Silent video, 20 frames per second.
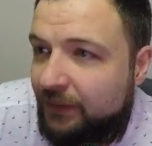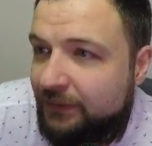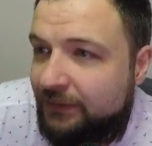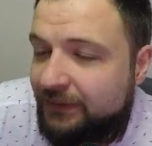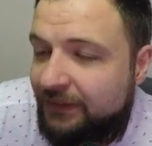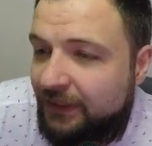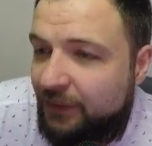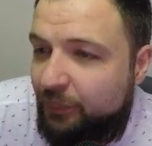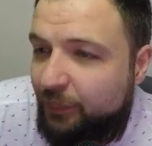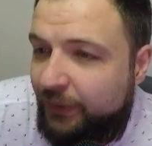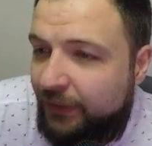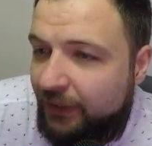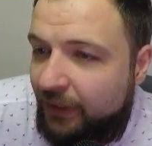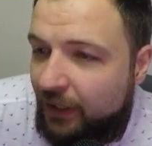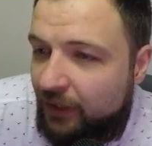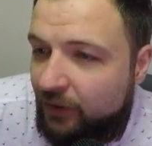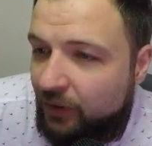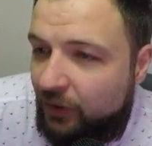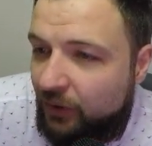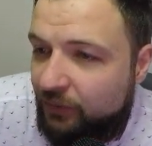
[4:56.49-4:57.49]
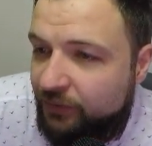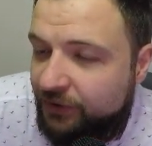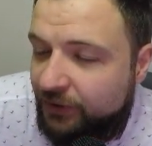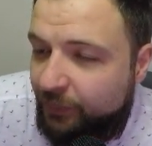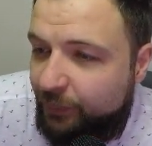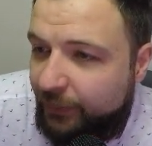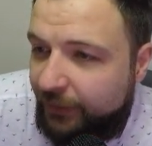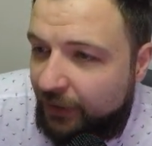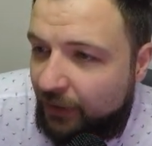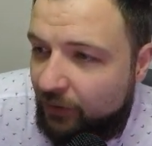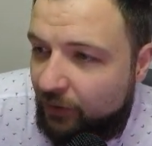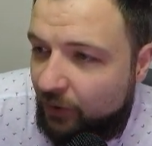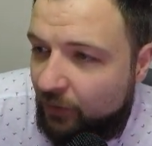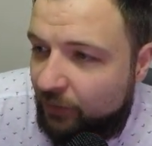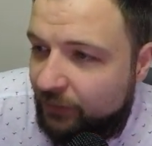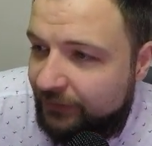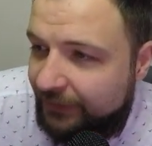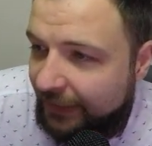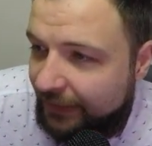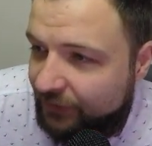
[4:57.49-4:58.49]
DPRO
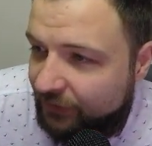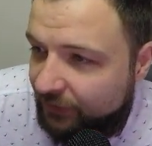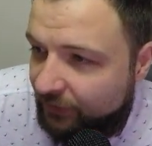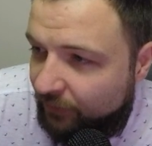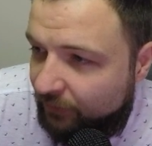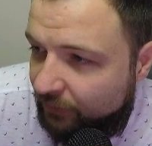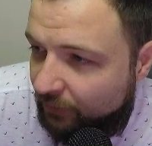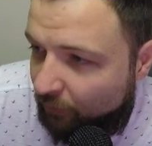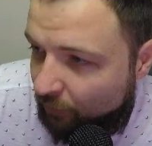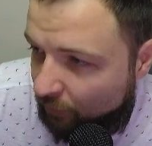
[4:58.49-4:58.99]
was actually on the